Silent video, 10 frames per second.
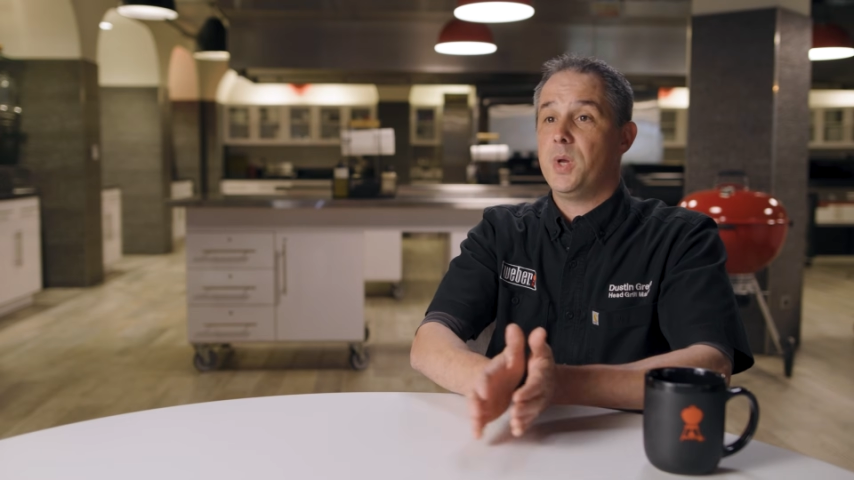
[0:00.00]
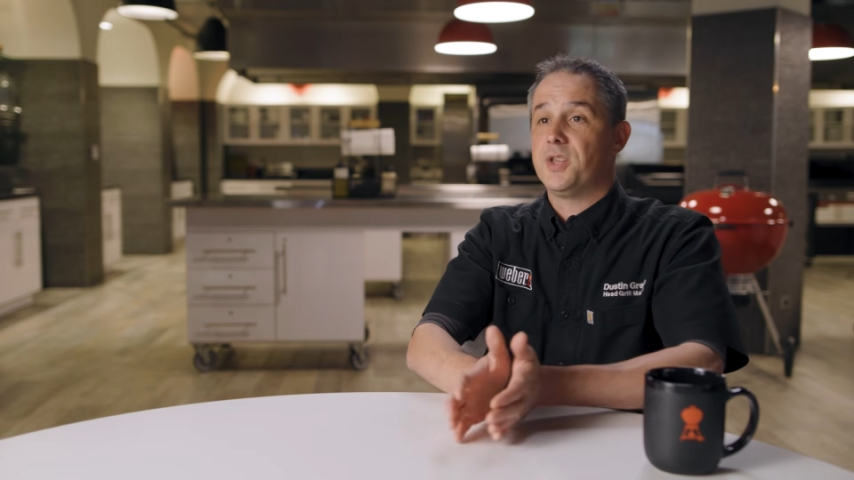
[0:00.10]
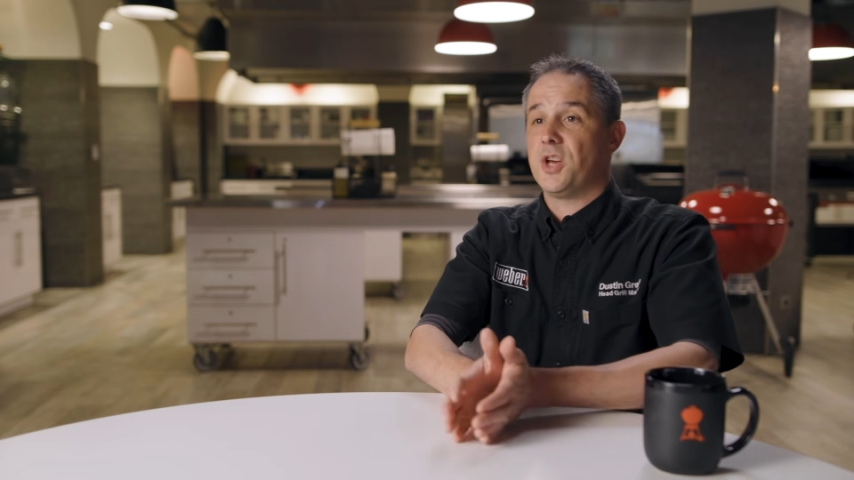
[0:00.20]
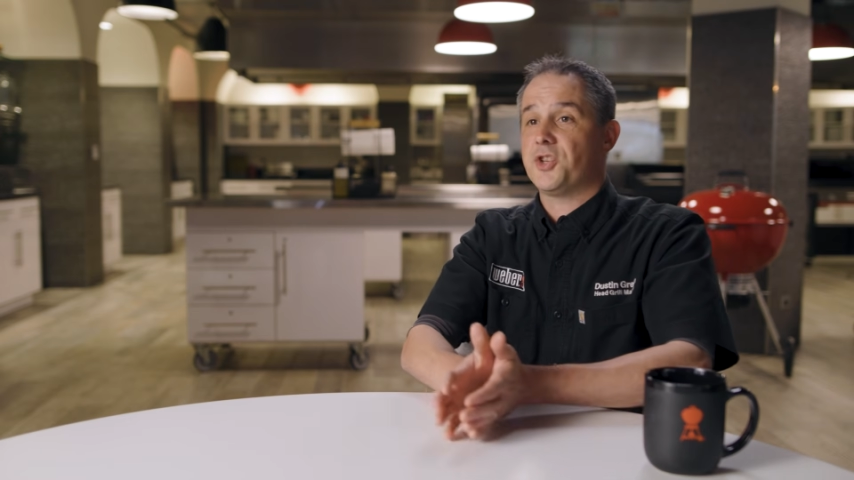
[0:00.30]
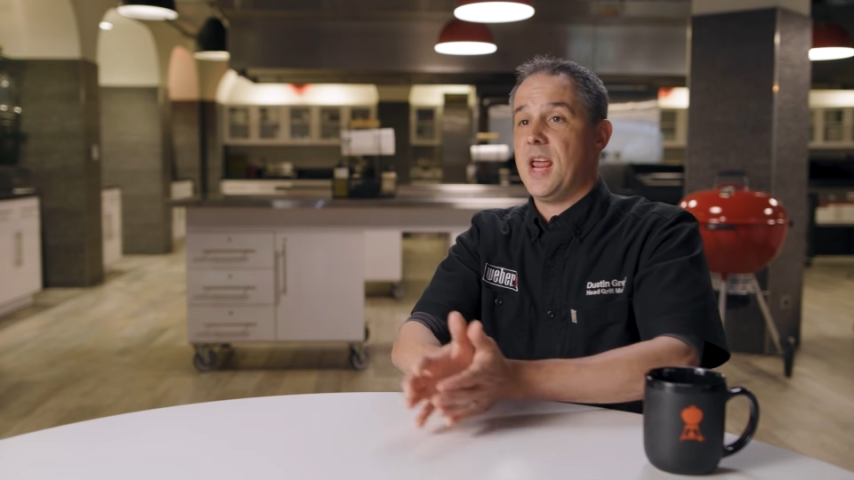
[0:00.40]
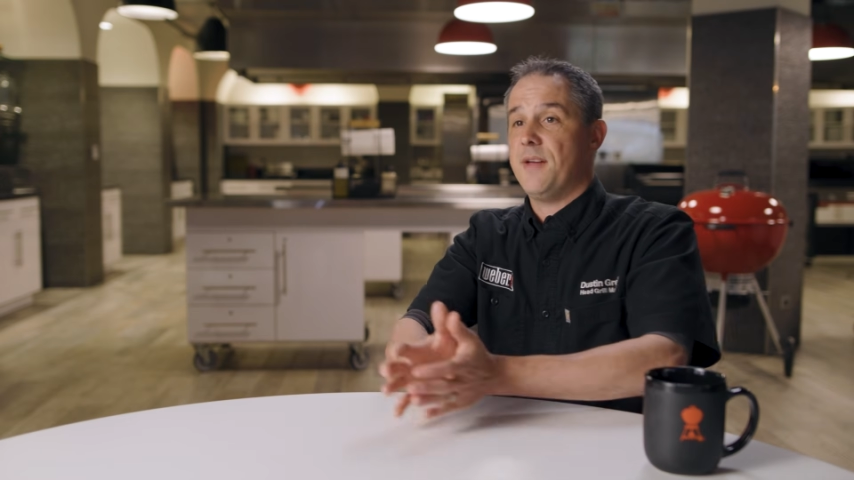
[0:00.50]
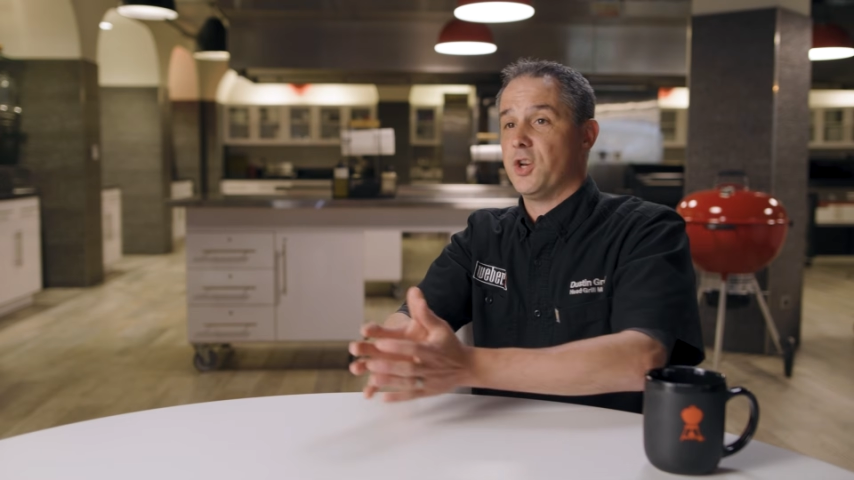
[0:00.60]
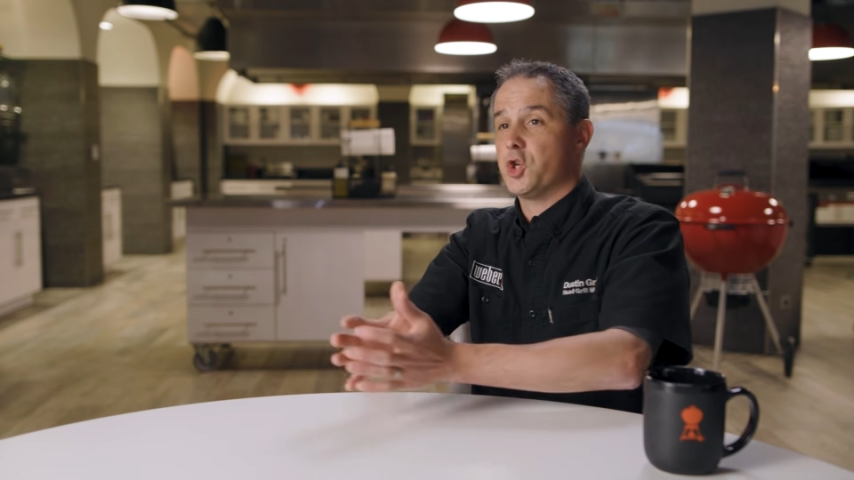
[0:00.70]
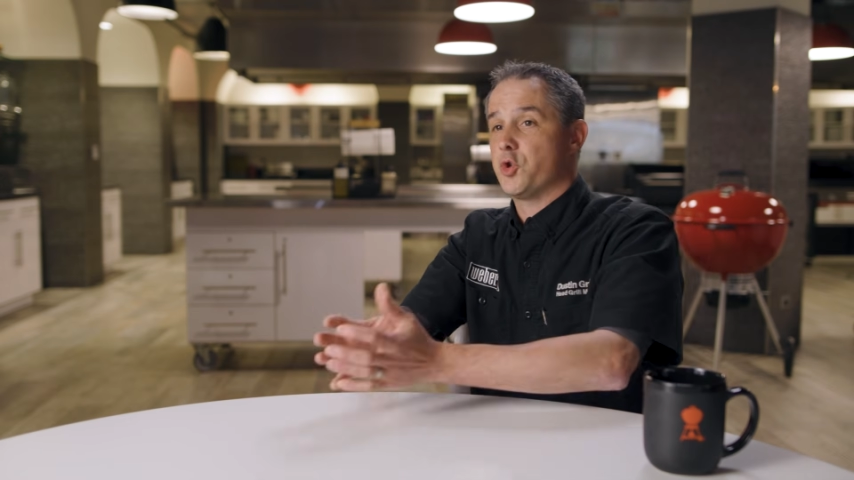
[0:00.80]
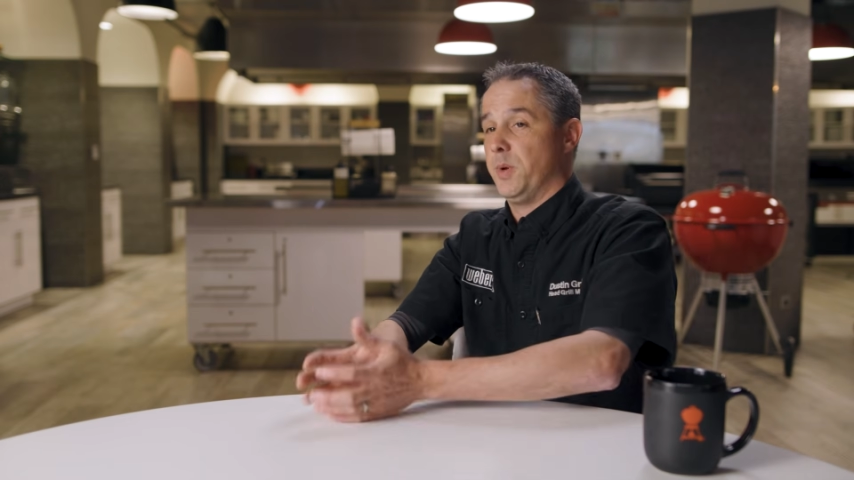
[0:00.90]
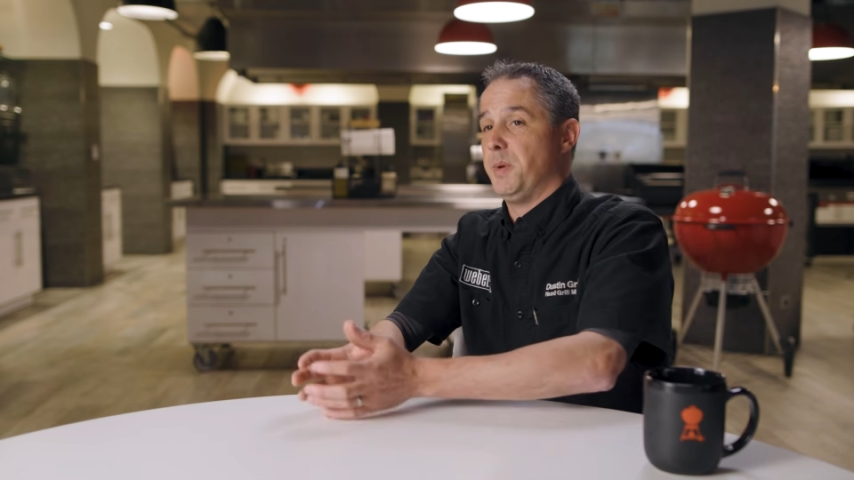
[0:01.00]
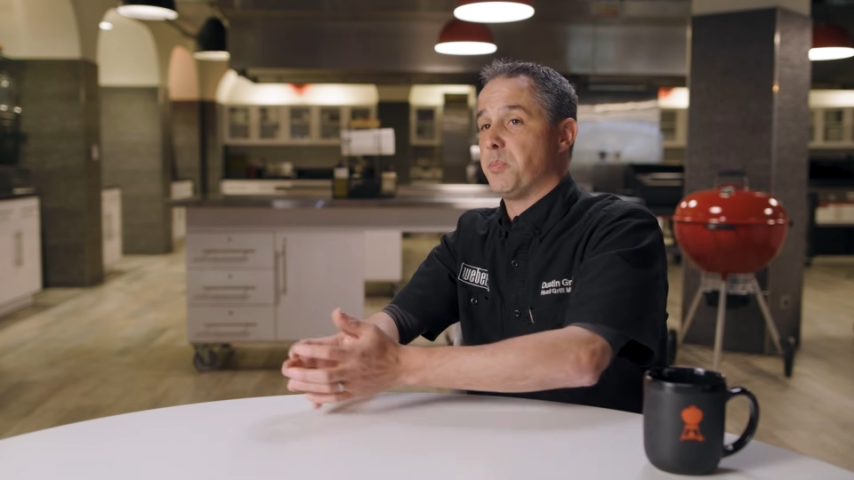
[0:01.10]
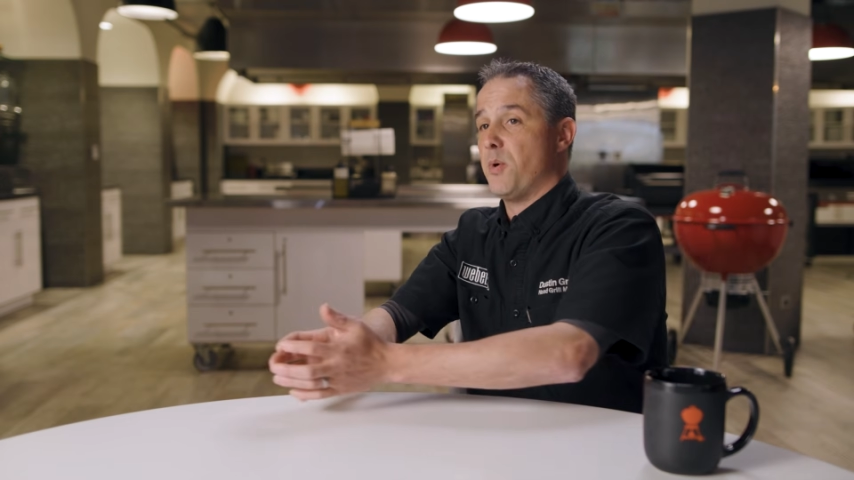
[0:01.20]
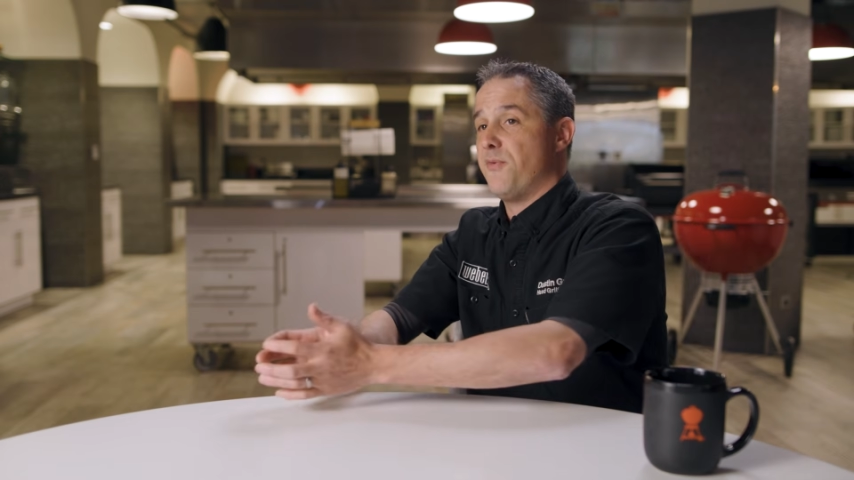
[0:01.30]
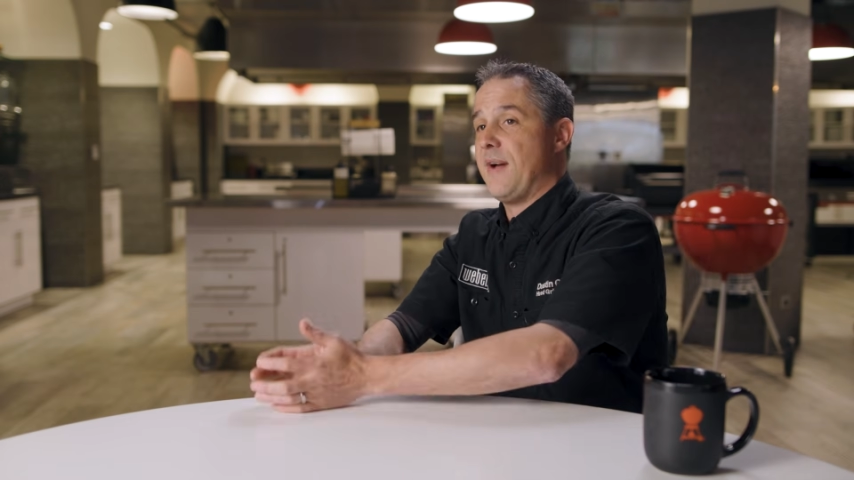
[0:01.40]
It doesn't have extremely
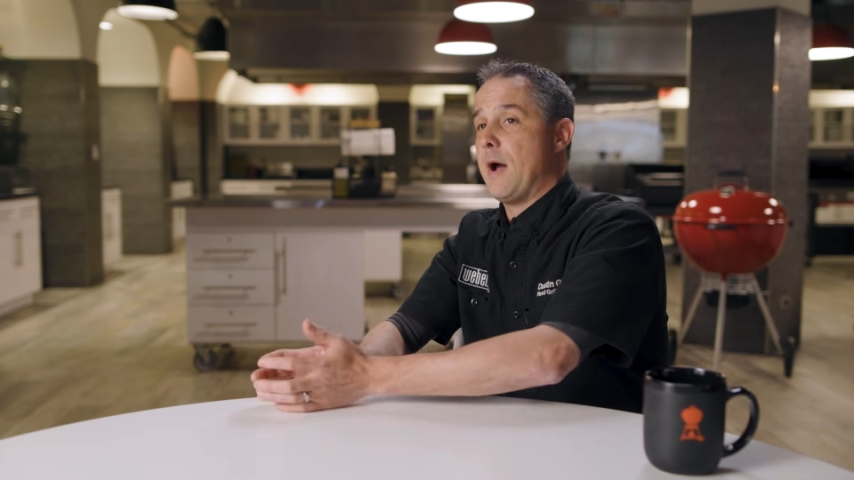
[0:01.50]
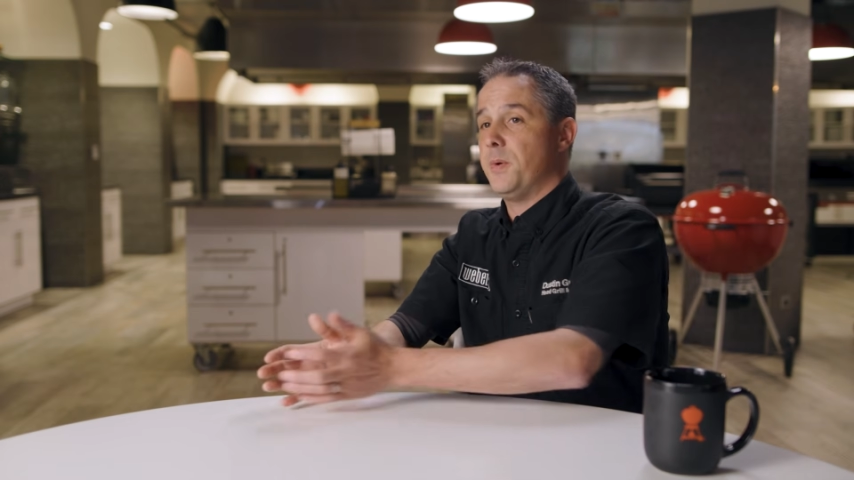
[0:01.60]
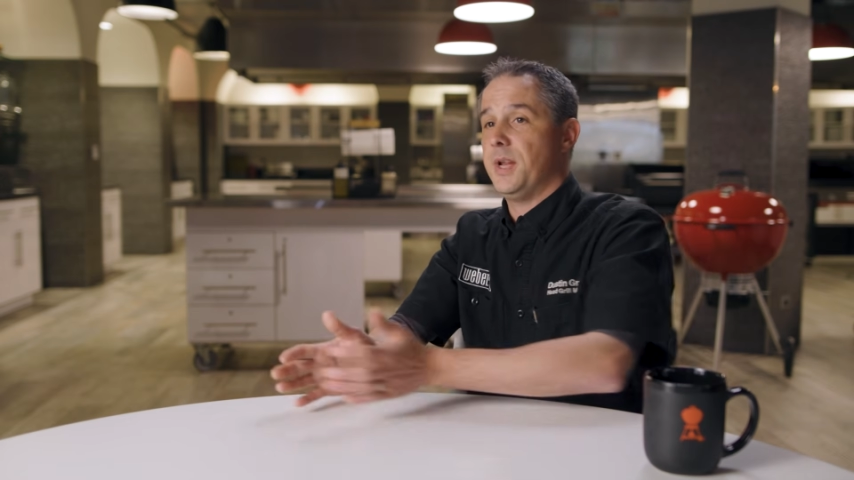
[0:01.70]
profound.